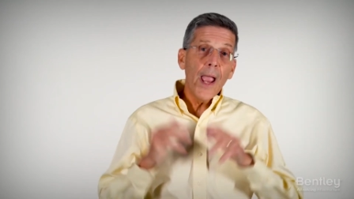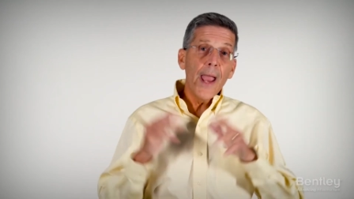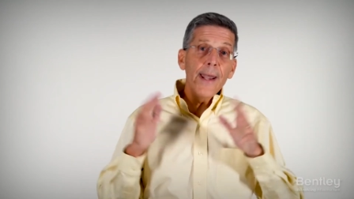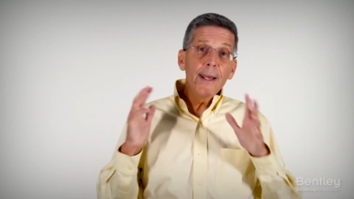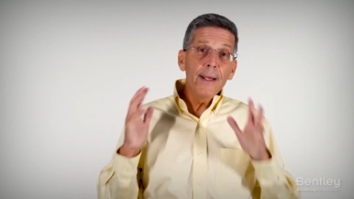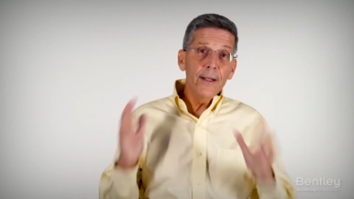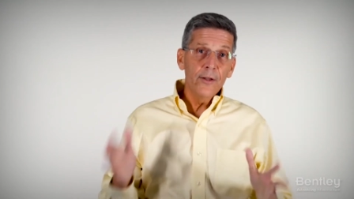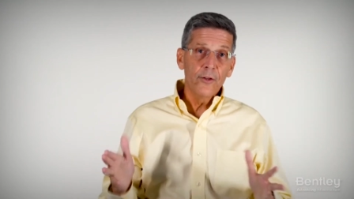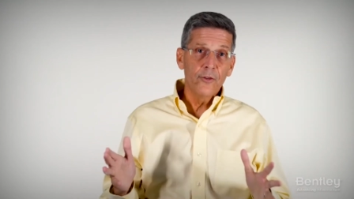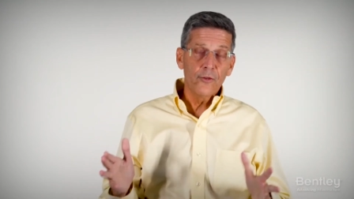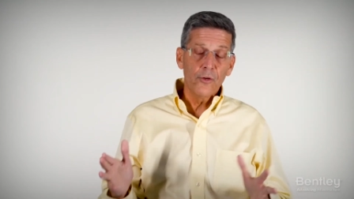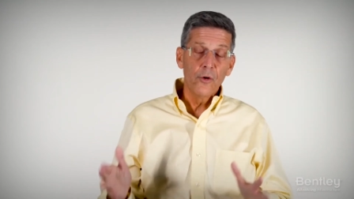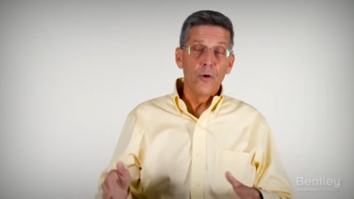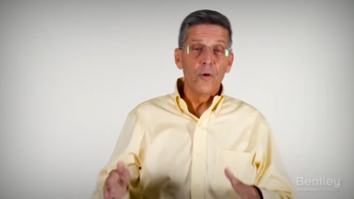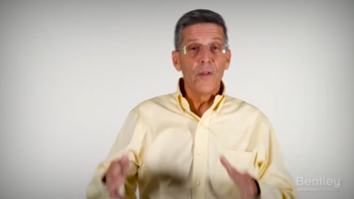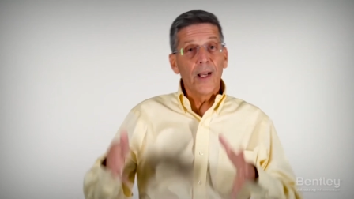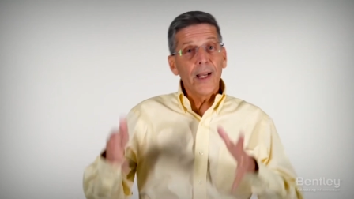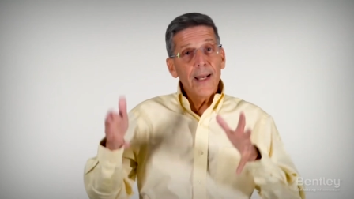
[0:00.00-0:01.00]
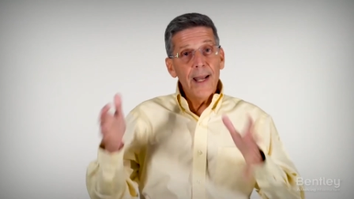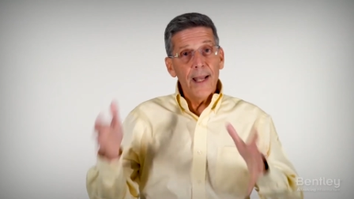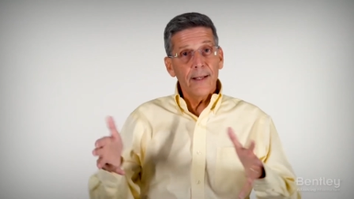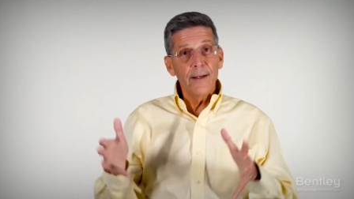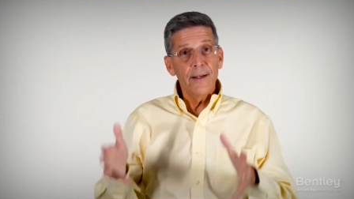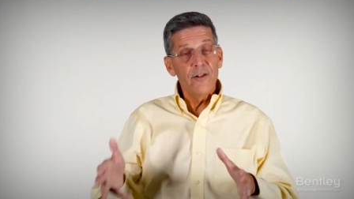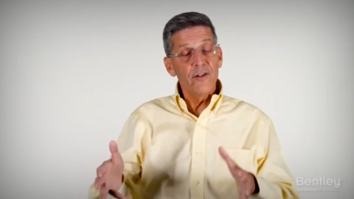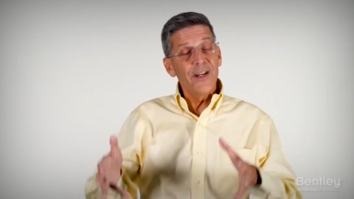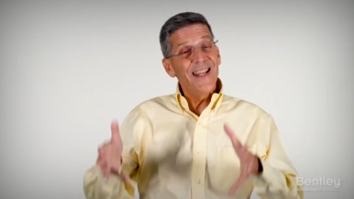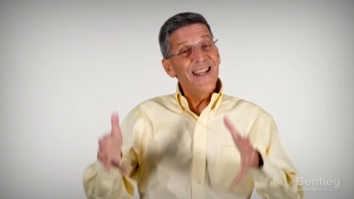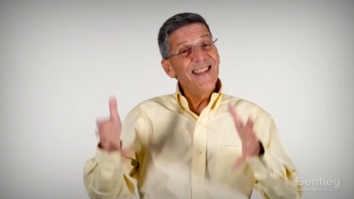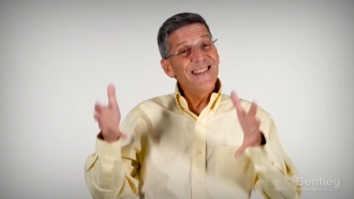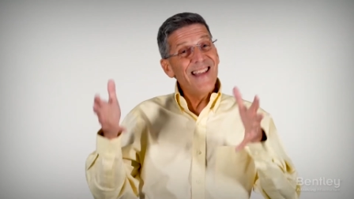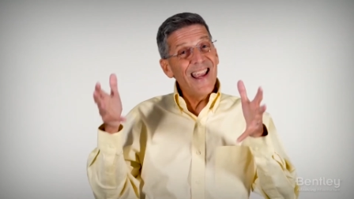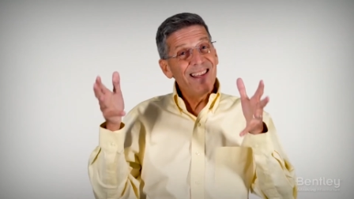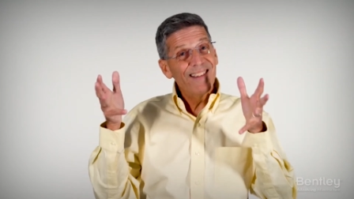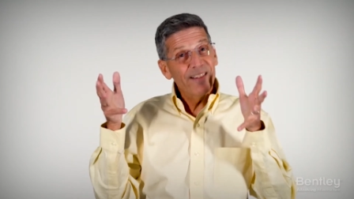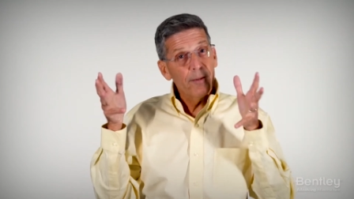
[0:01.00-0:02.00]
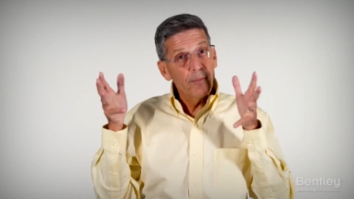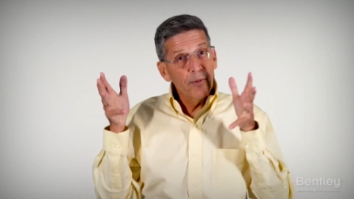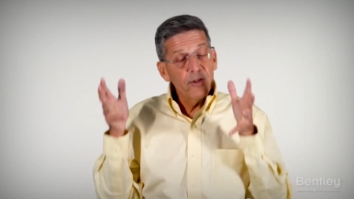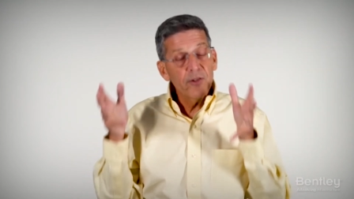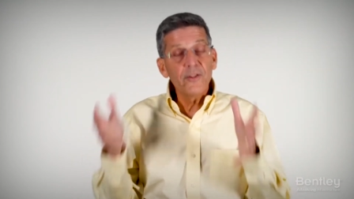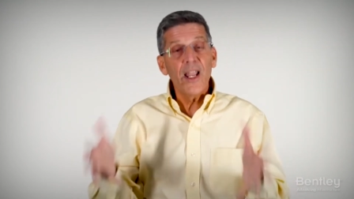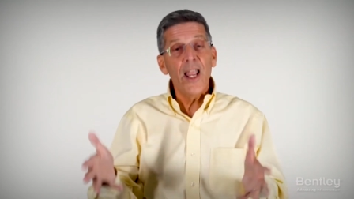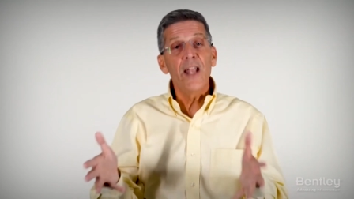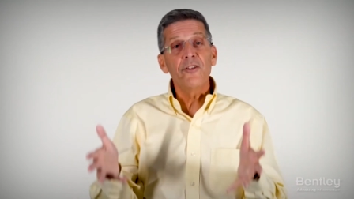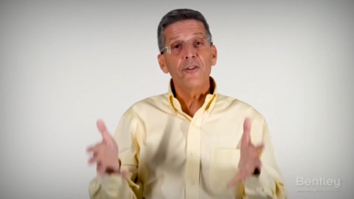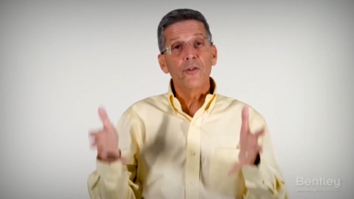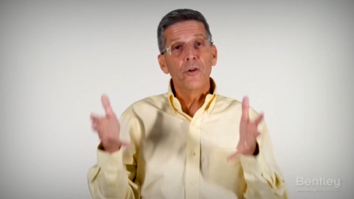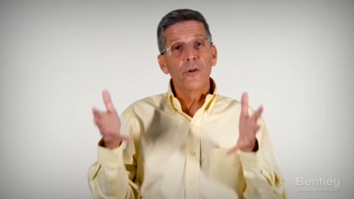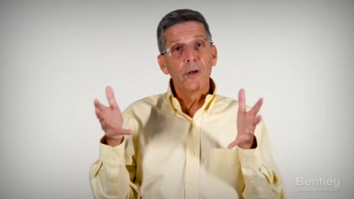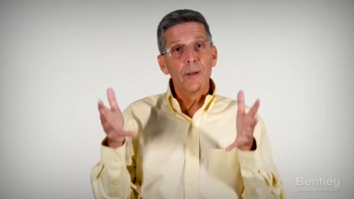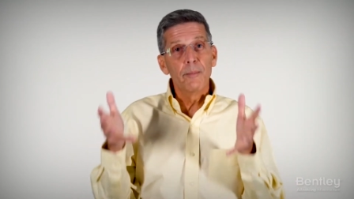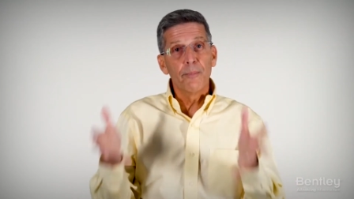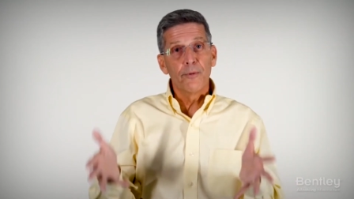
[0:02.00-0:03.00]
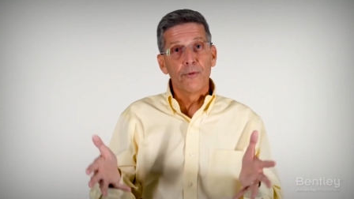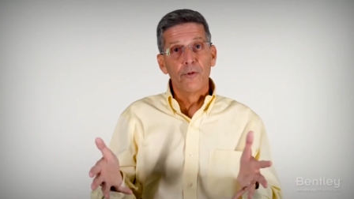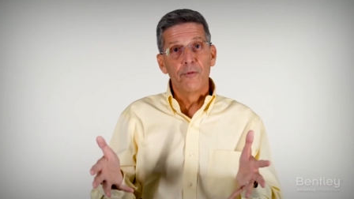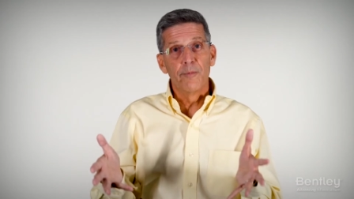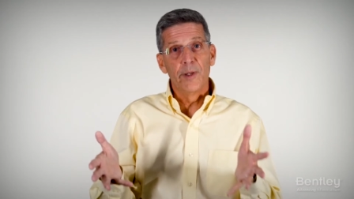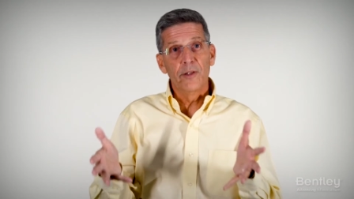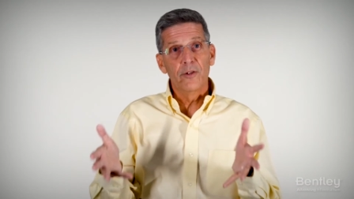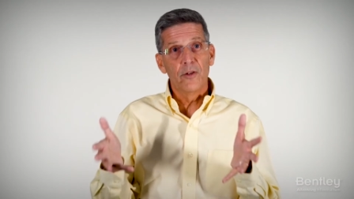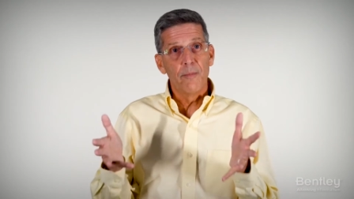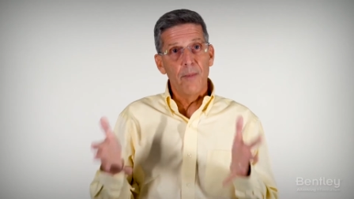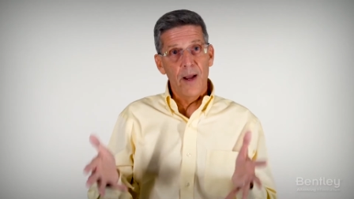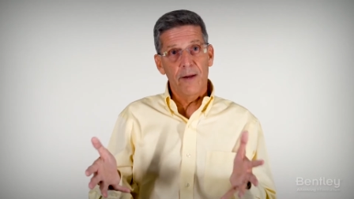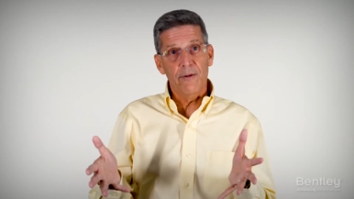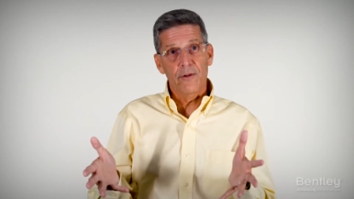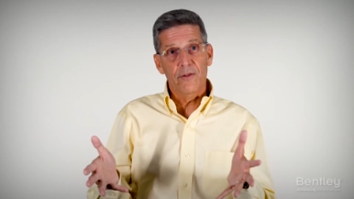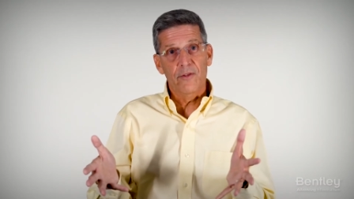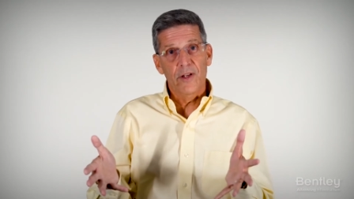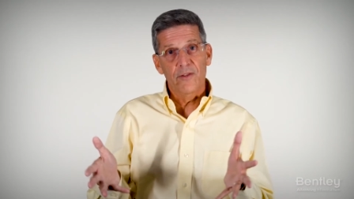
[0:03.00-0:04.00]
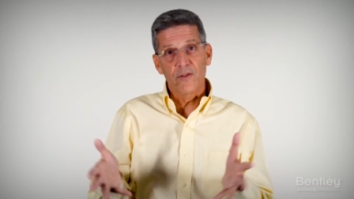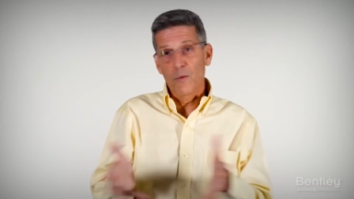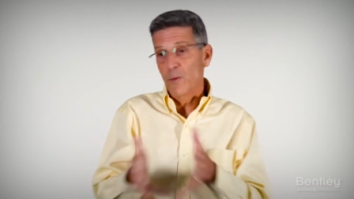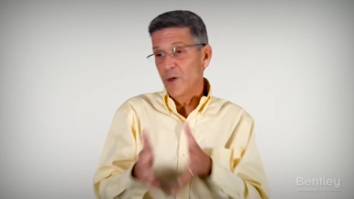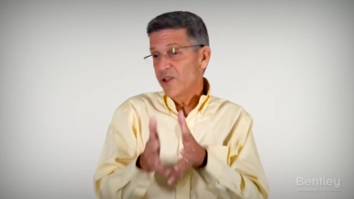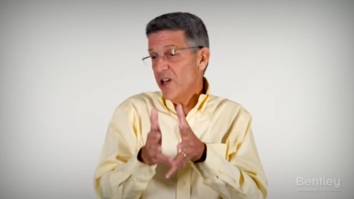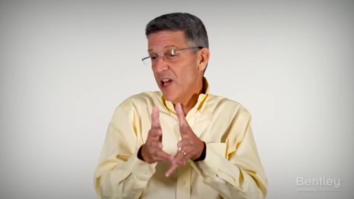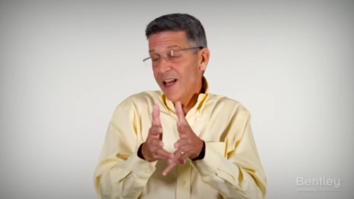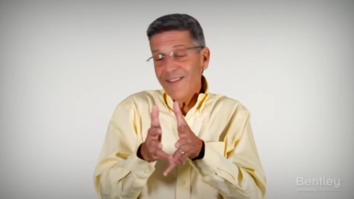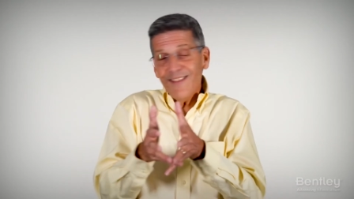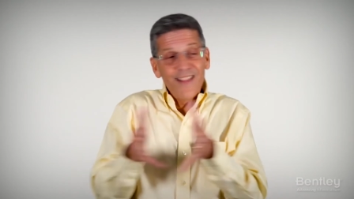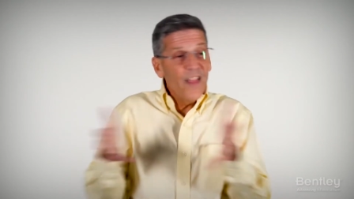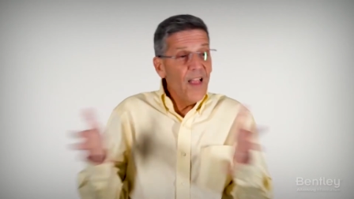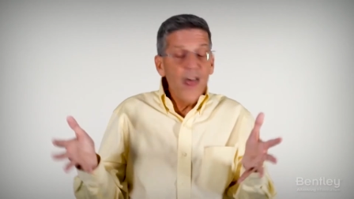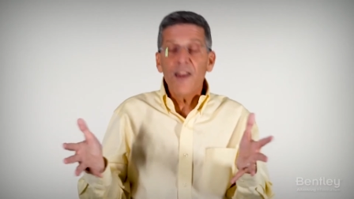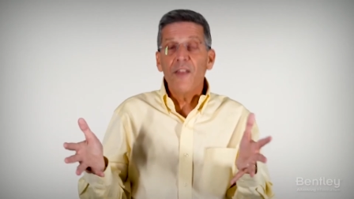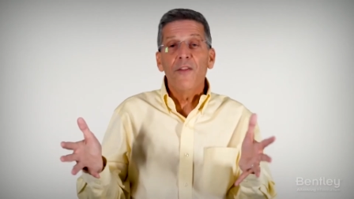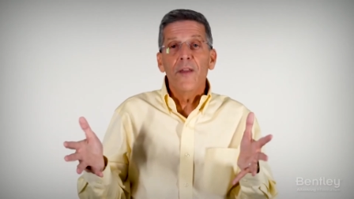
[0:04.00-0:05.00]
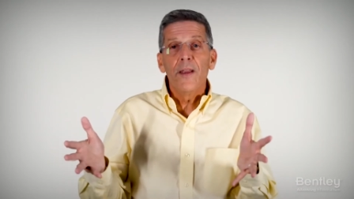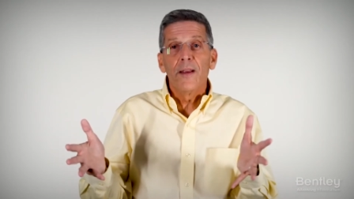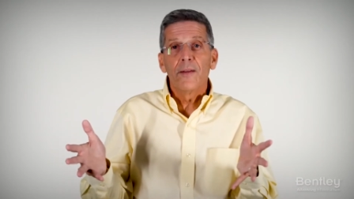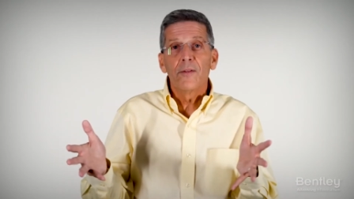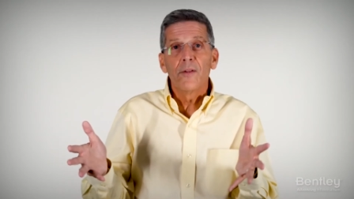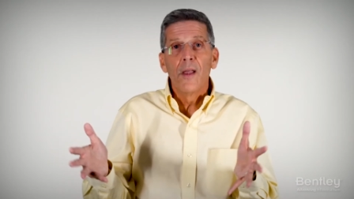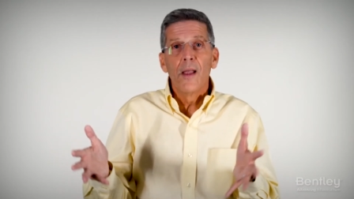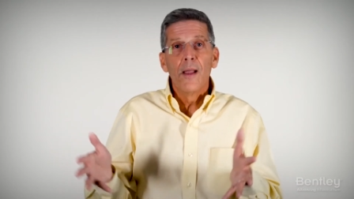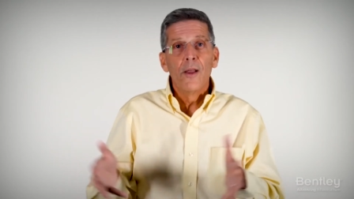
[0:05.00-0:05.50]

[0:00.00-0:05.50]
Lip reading: And it is true. The Connect Edition is a substantial improvement to MicroStation. We changed a lot of things.